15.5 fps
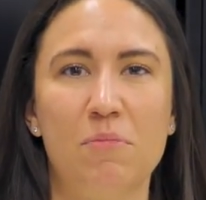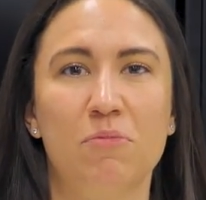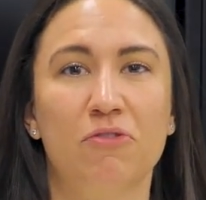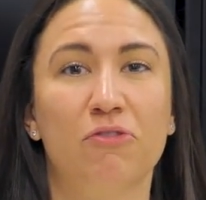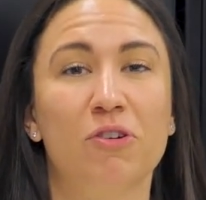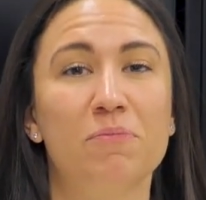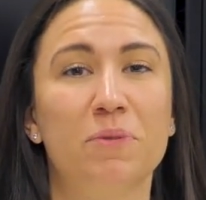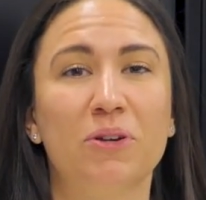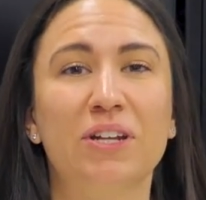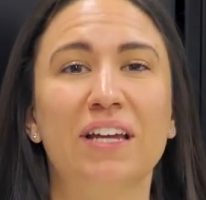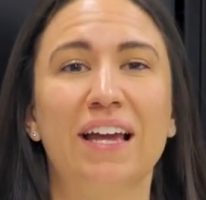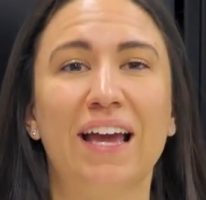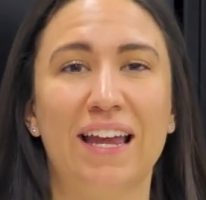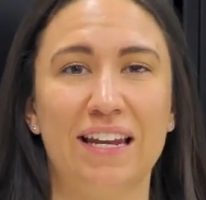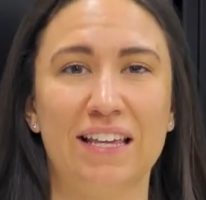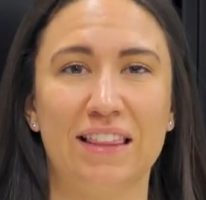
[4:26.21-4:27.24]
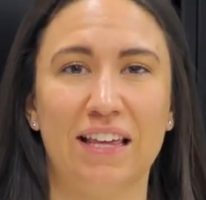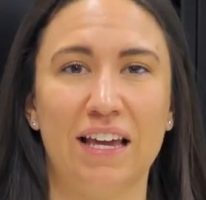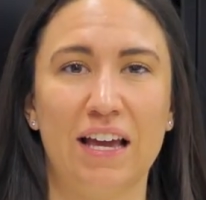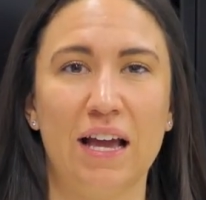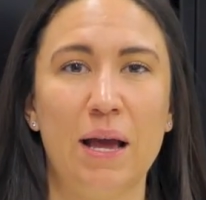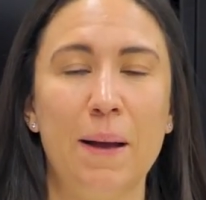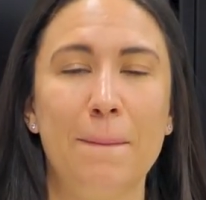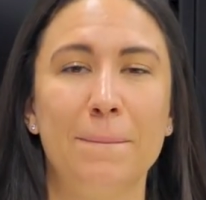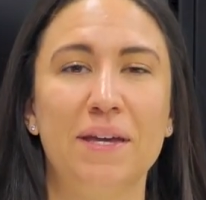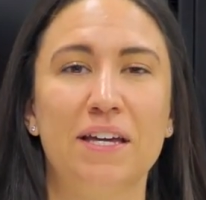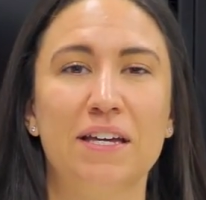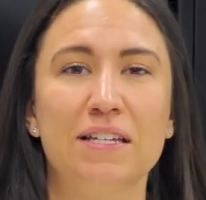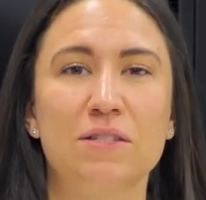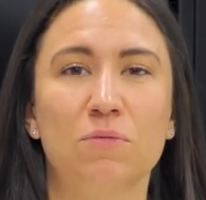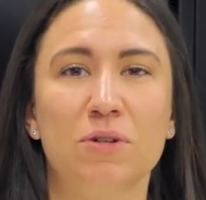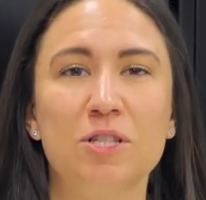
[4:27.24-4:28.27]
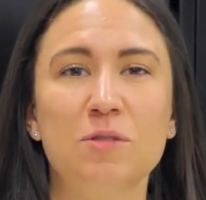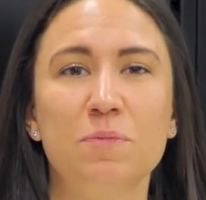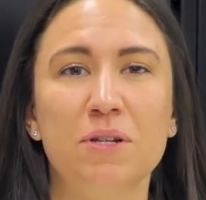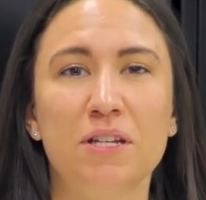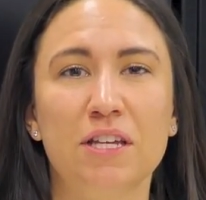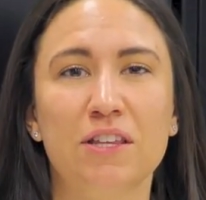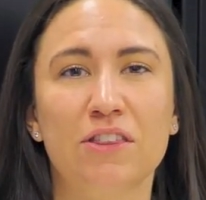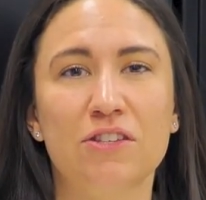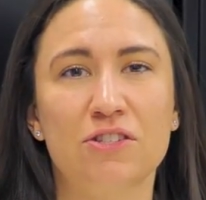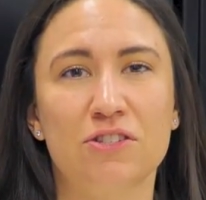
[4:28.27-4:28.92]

before building anything, because what's beneath the